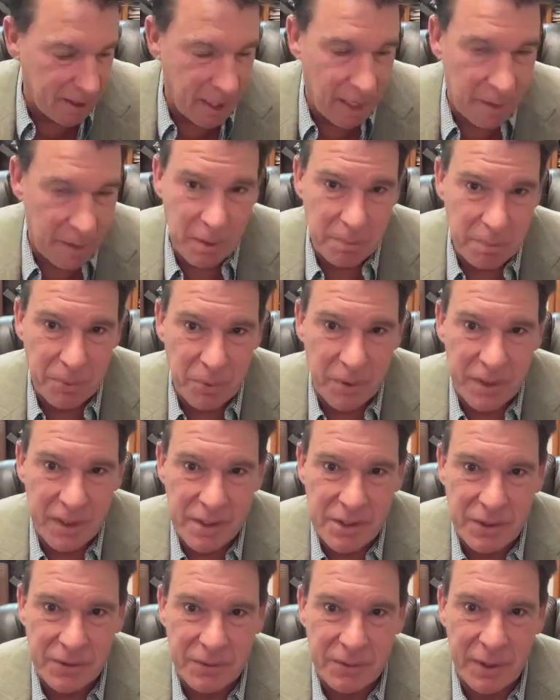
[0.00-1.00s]
him at a point in
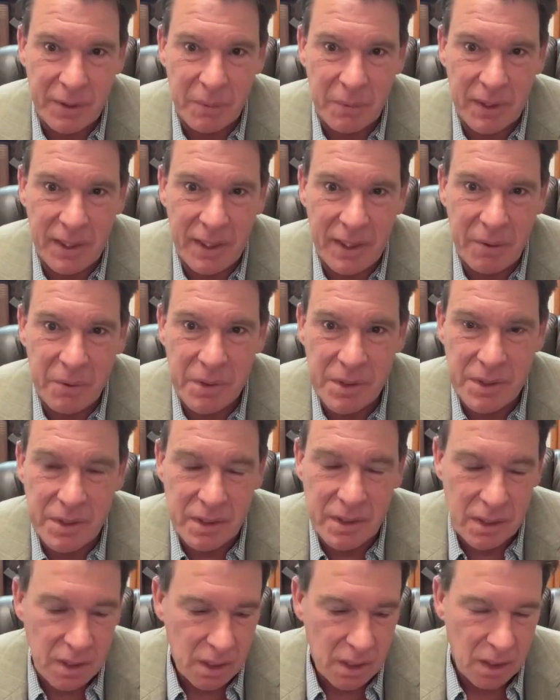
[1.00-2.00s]
his career when he
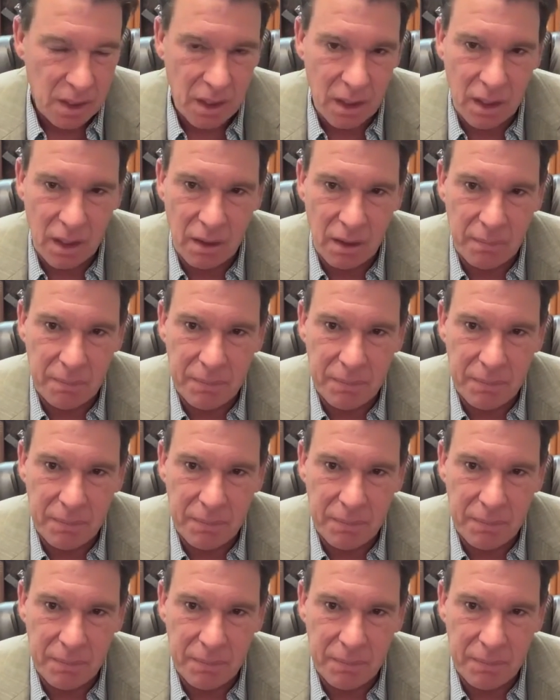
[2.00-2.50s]
was, I